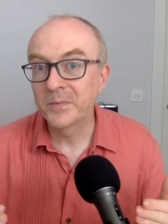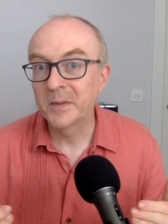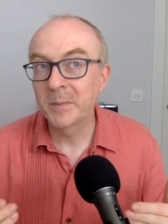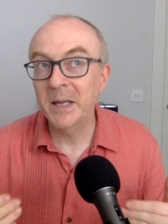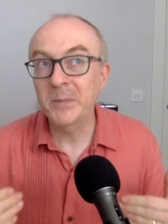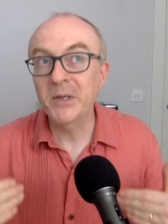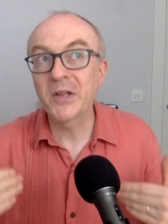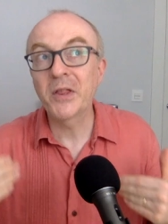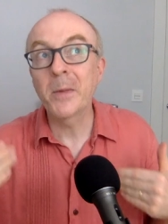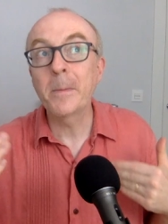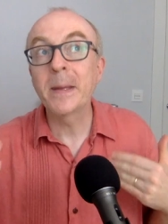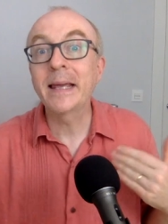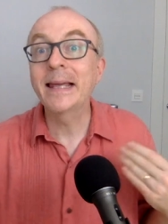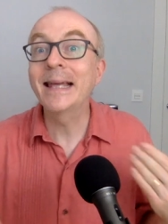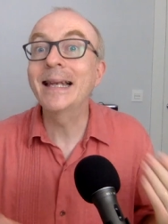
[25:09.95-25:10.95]
maybe at the
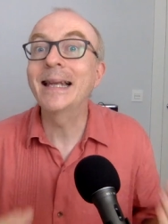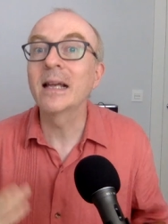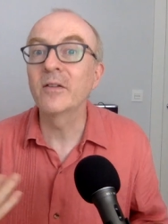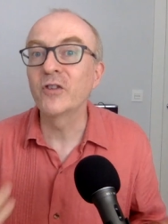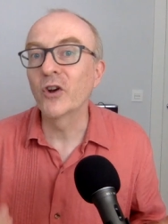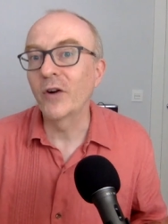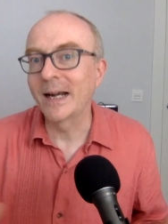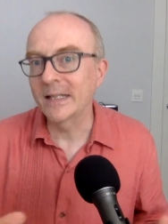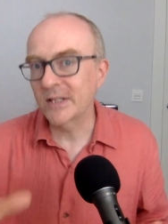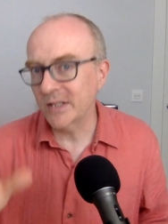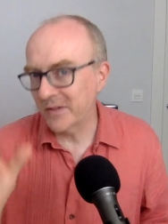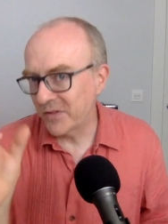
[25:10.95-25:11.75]
beginning of your answer,